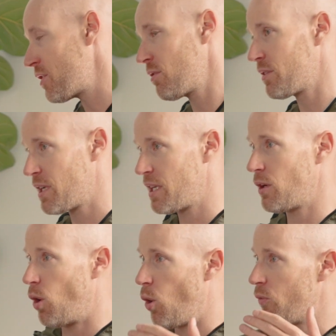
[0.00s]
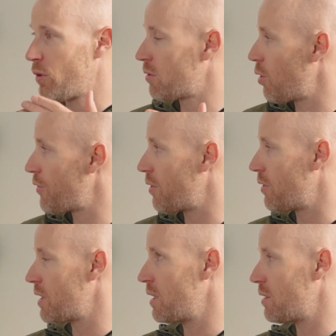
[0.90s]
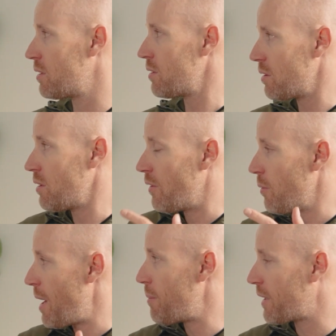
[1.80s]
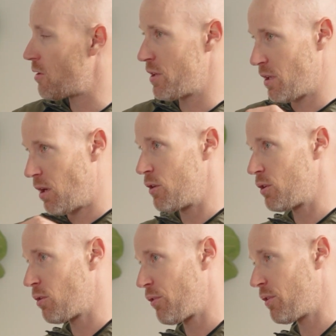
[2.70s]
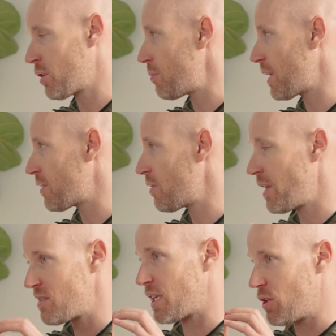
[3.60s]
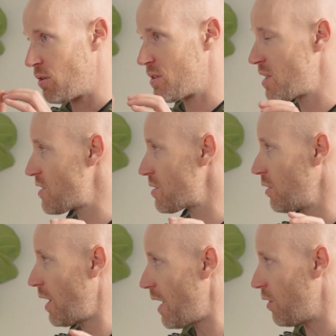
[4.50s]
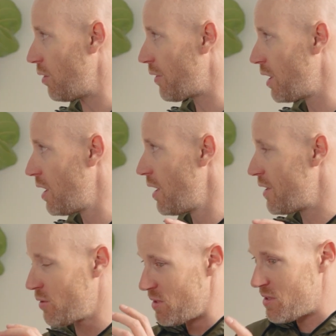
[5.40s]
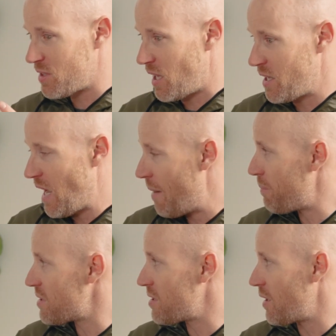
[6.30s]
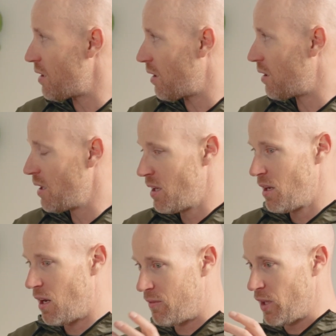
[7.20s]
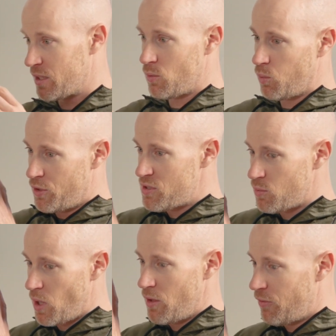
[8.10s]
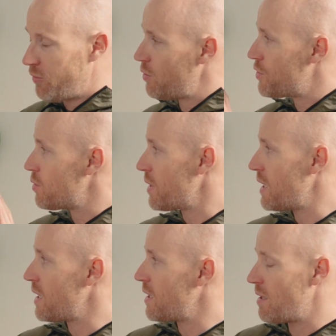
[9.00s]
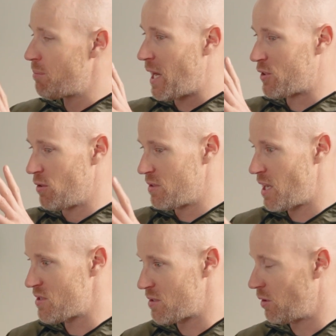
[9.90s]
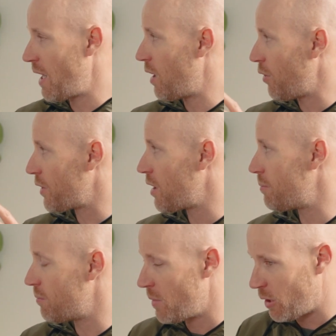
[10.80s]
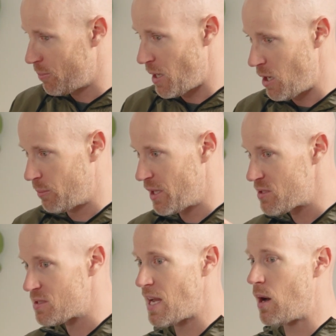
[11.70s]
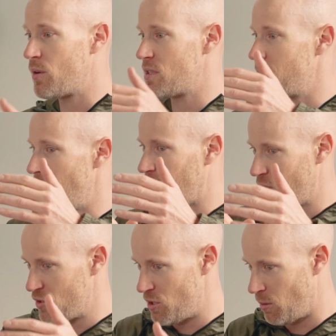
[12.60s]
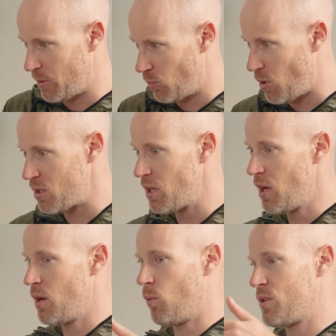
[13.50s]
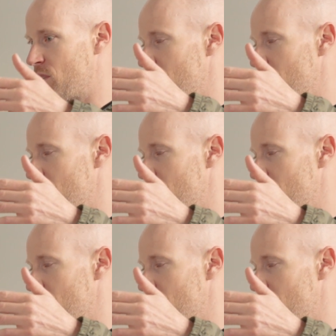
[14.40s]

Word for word: and you're getting an overgrowth of the of the bad bacteria and an undergrowth of the good bacteria that's like your intestinal health so this is kind of the epicenter of like this is why the foods you eat impact your intestinal health the gut microbiome and this is how it's impacting glp-1 which